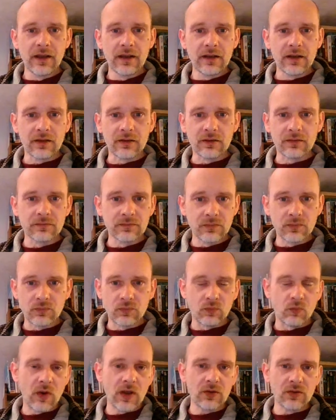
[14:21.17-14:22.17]
you know,
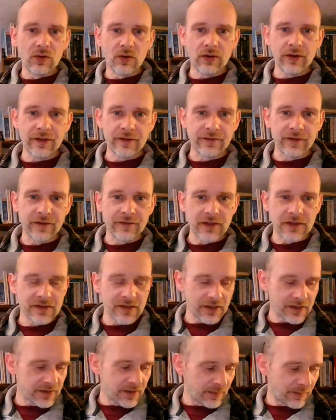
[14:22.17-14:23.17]
well north of 50,
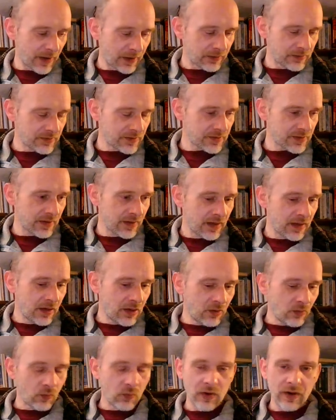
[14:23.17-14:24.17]
60 pounds,
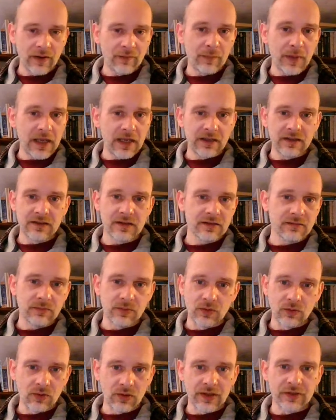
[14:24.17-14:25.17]
where I've paid,
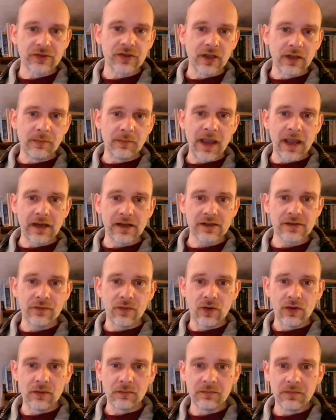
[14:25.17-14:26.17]
you know, literally pennies
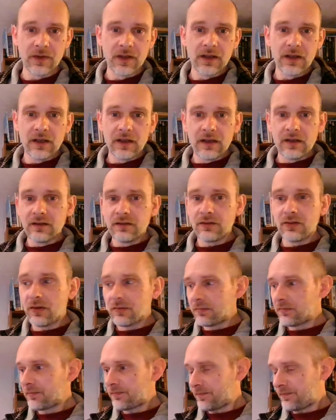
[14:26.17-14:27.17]
for them.
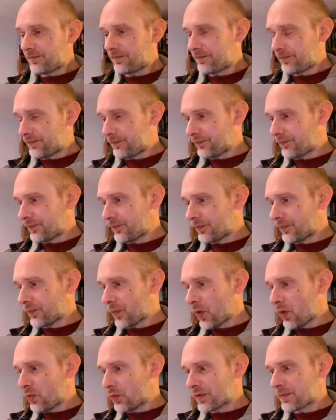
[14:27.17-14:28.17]
Not
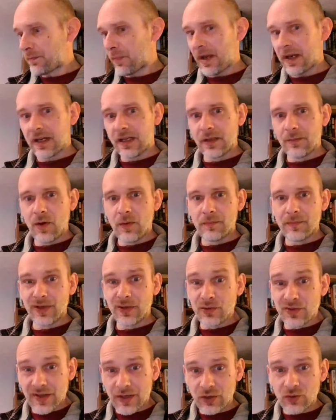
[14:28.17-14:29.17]
always picking them up
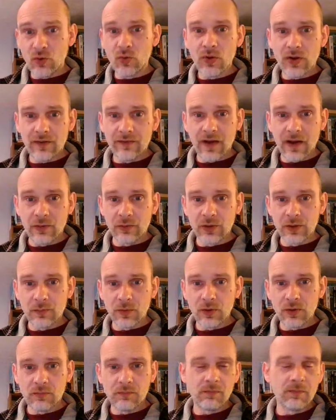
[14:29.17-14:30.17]
because I know they're
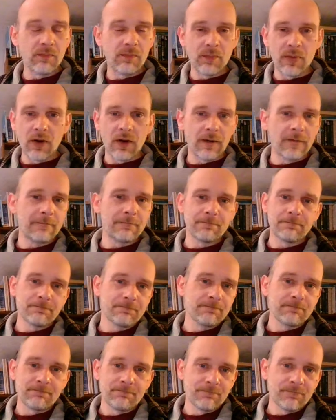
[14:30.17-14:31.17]
valuable, but
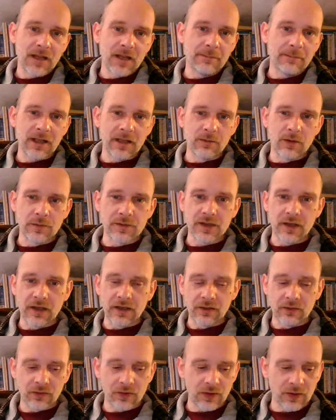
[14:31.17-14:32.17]
I pick them up because I
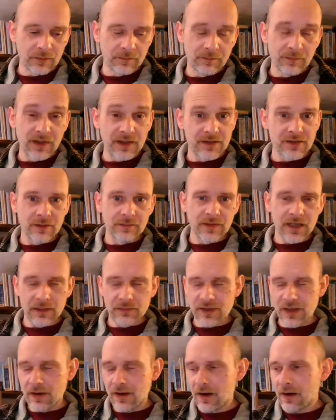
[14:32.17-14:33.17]
like the look of them, and
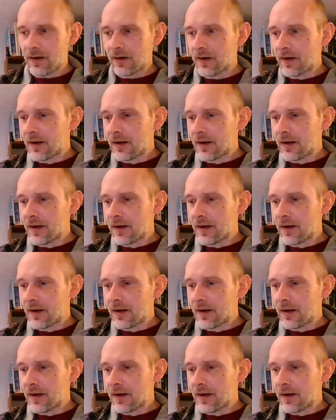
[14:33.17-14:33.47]
sometimes they are.